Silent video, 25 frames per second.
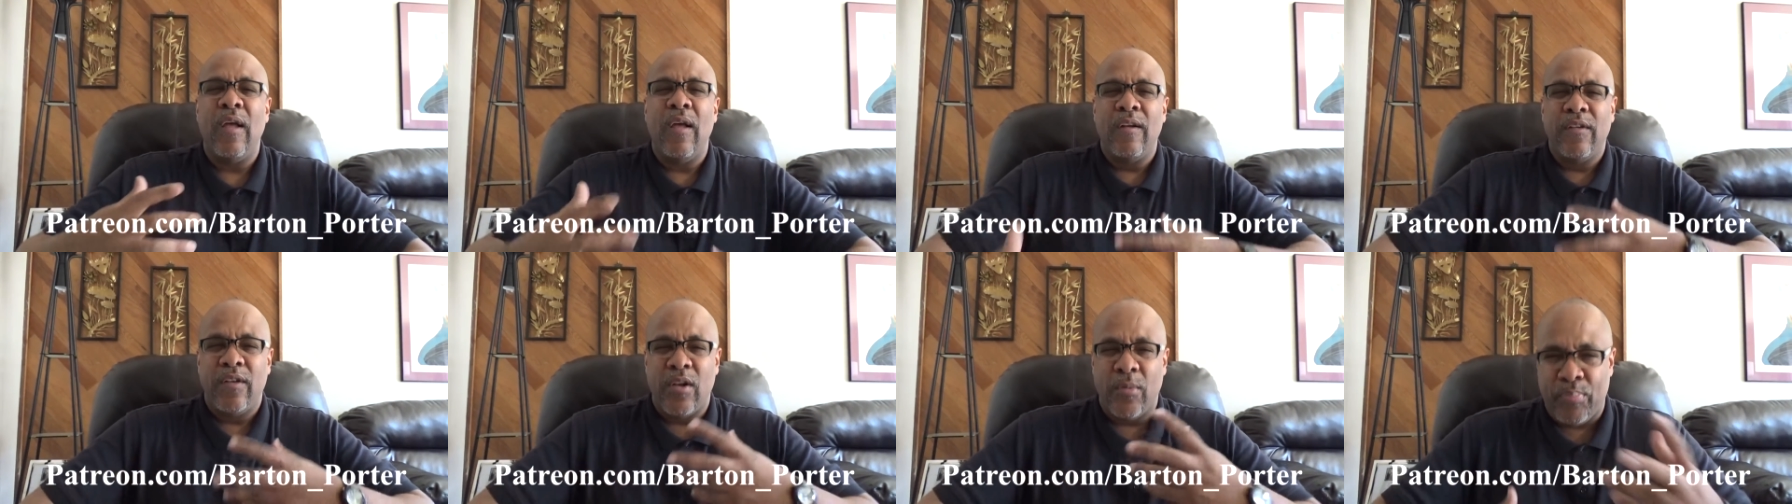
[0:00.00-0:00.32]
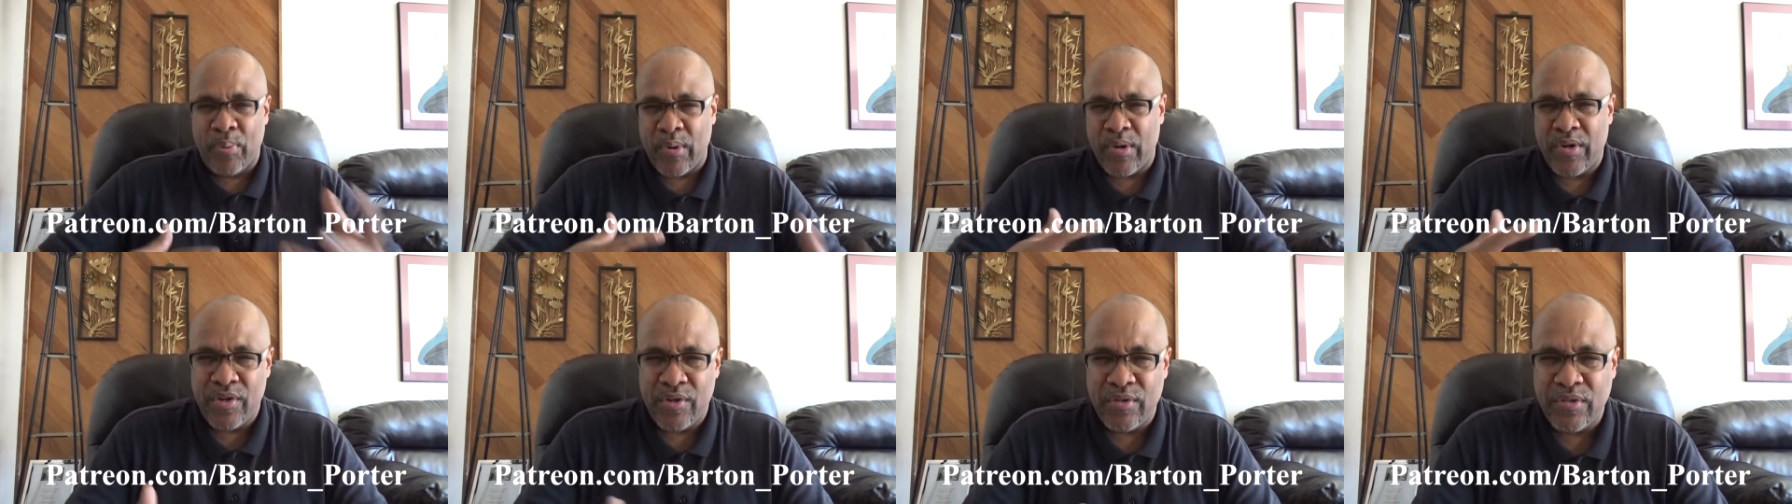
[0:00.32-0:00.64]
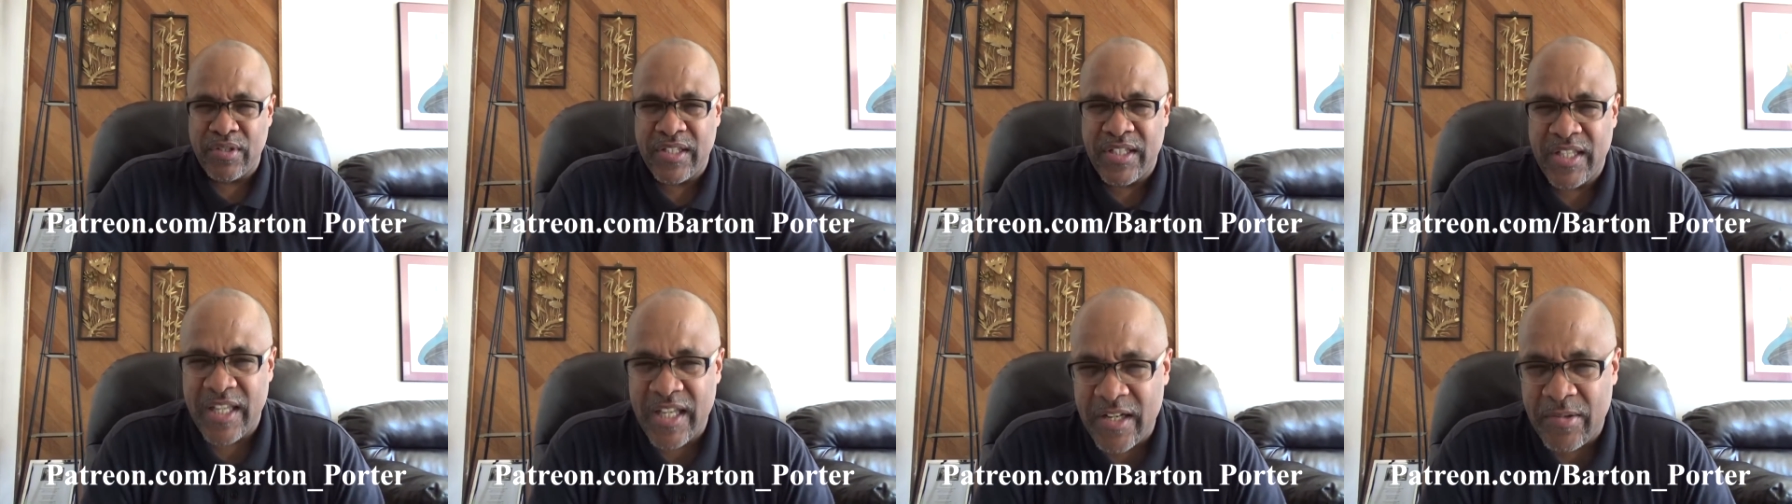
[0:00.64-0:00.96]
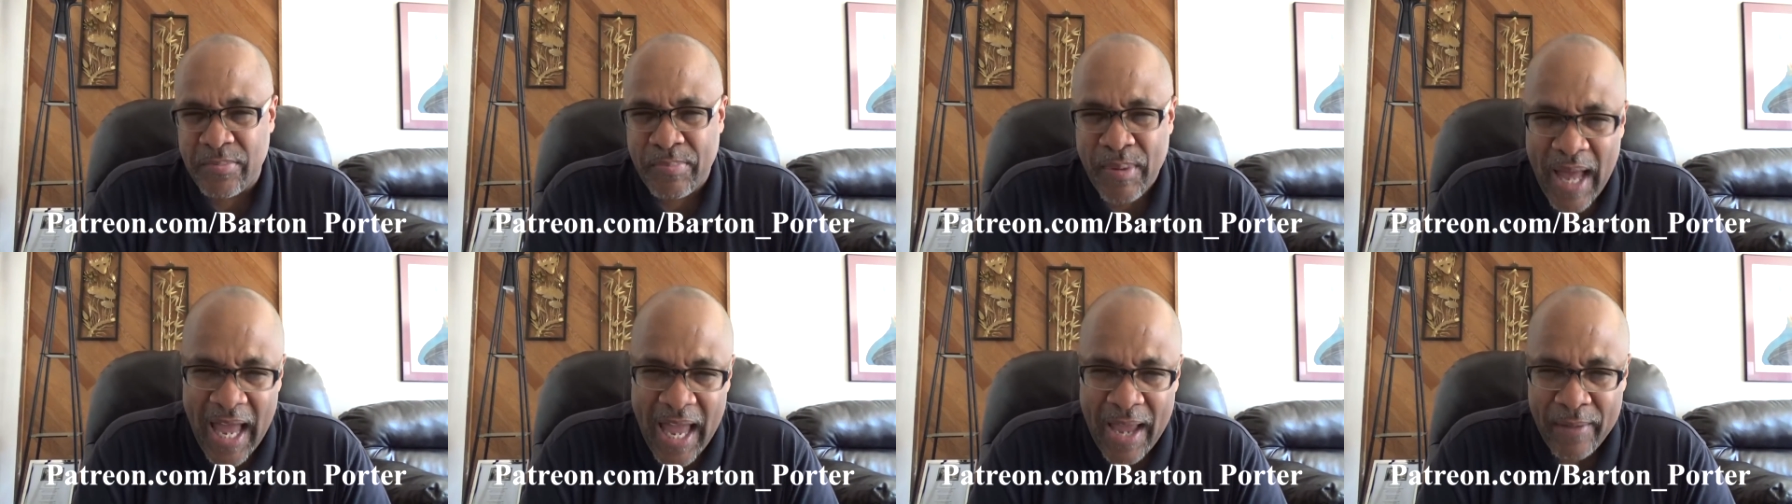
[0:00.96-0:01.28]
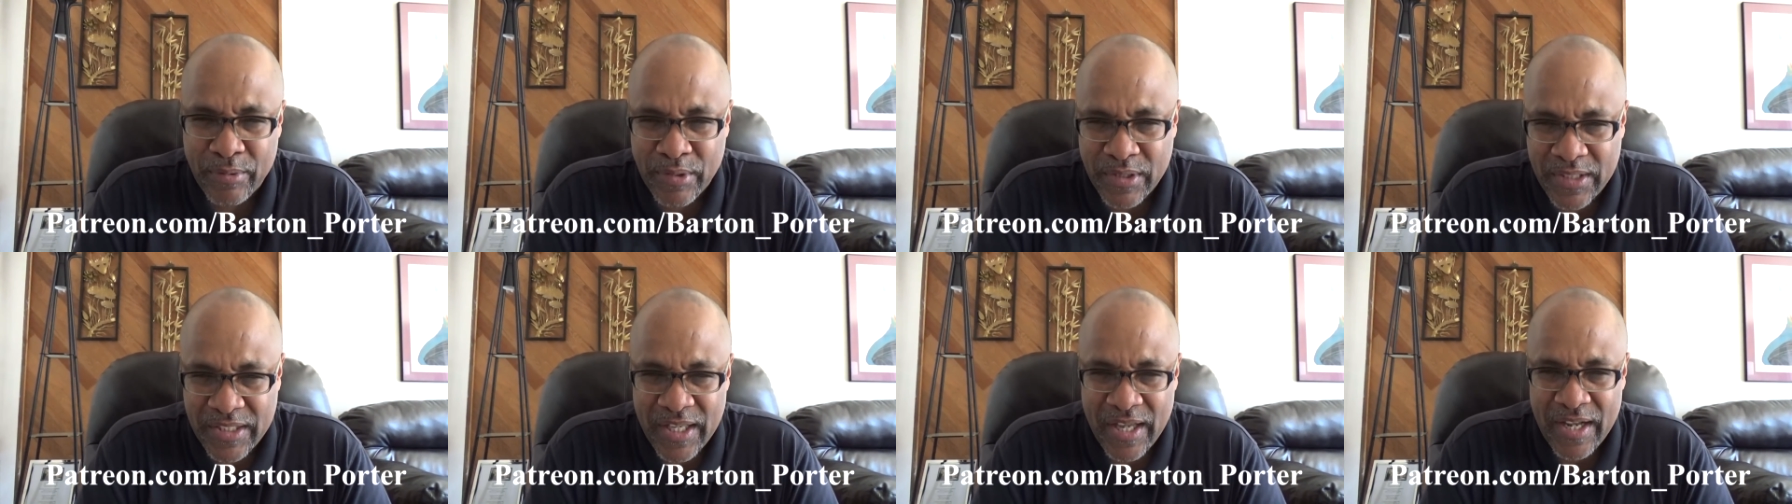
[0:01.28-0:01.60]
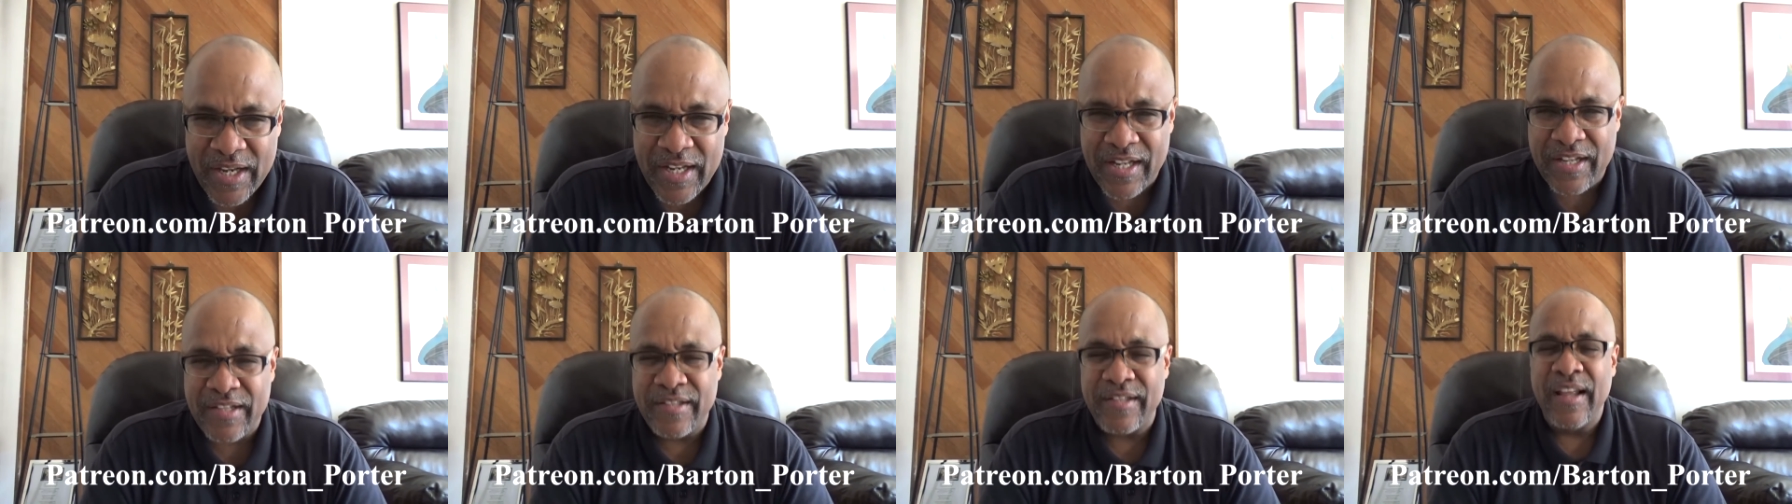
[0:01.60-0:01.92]
to produce these Bible
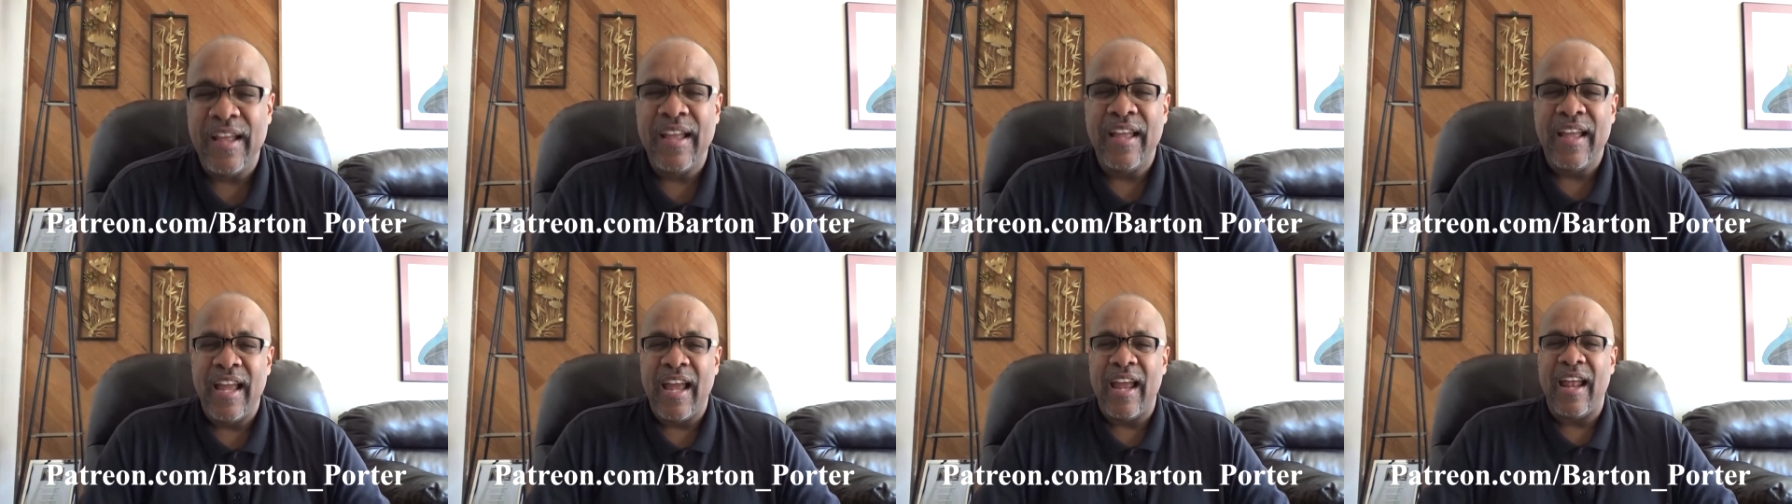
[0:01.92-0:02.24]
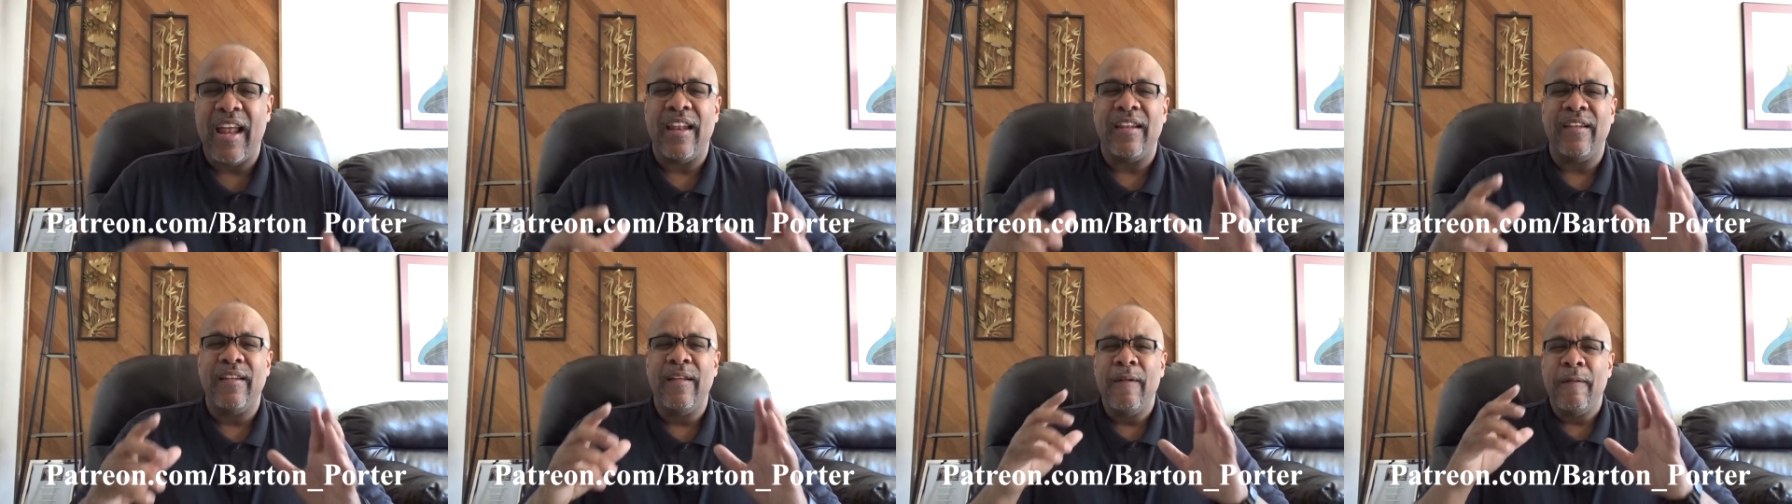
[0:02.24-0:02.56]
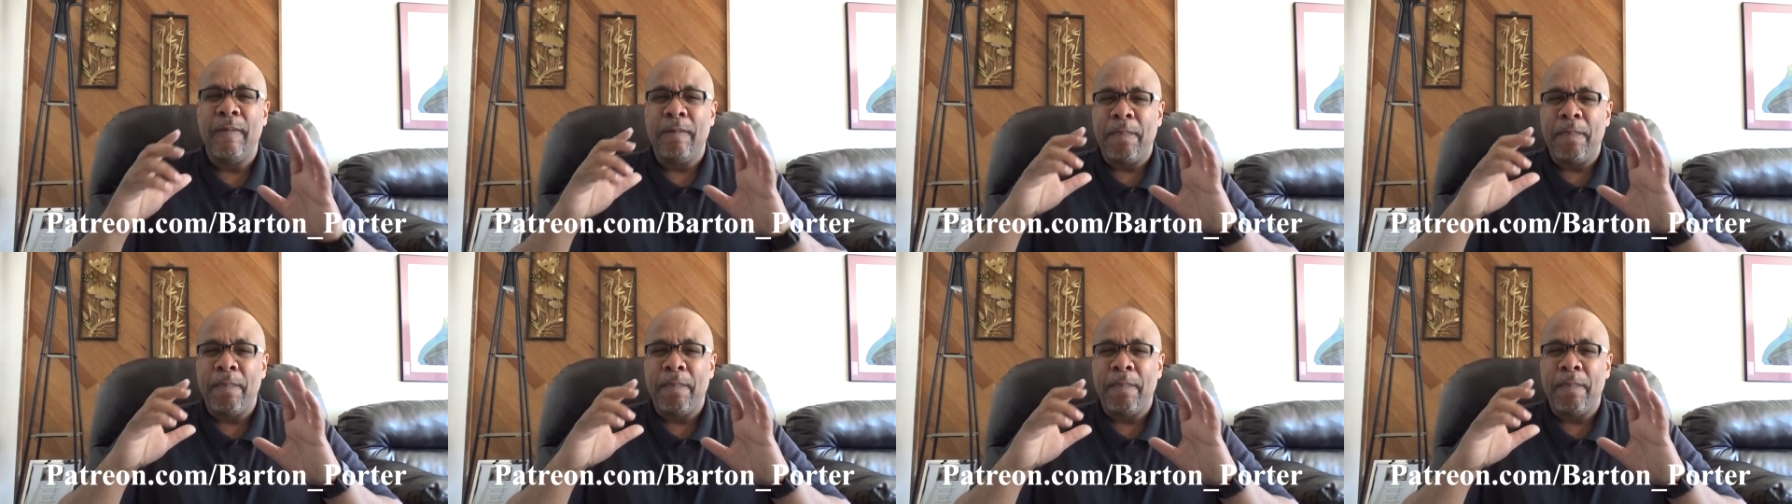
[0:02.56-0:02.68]
studies and